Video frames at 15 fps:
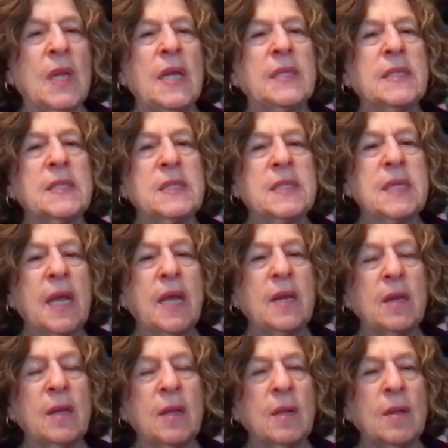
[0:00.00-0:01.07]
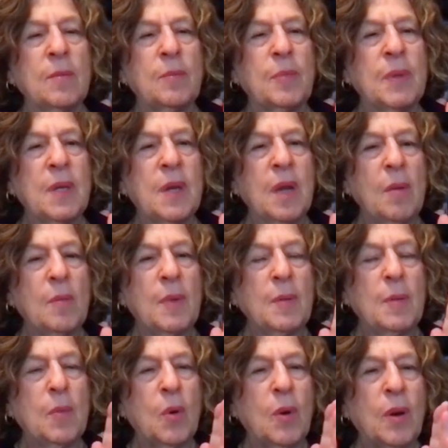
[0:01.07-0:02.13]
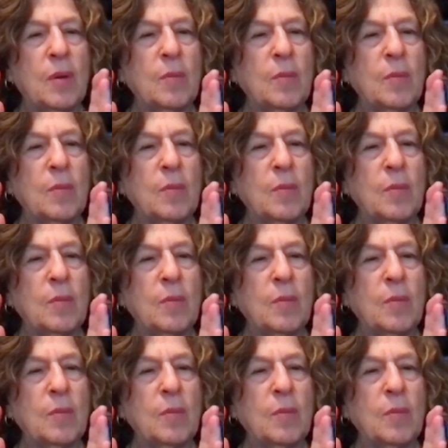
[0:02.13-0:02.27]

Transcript: Instead, becoming more